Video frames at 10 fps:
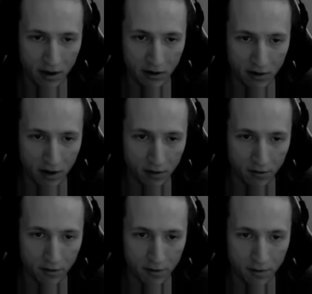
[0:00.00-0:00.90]
instead of
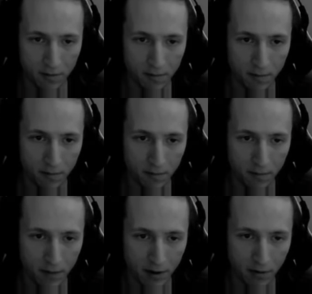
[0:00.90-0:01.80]

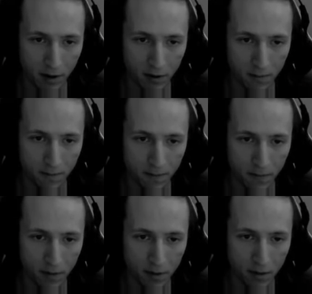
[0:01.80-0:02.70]
having
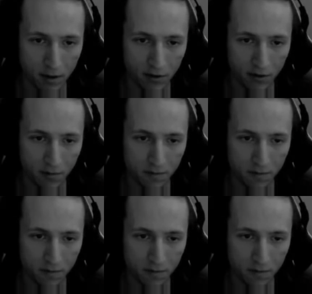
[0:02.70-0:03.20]
this.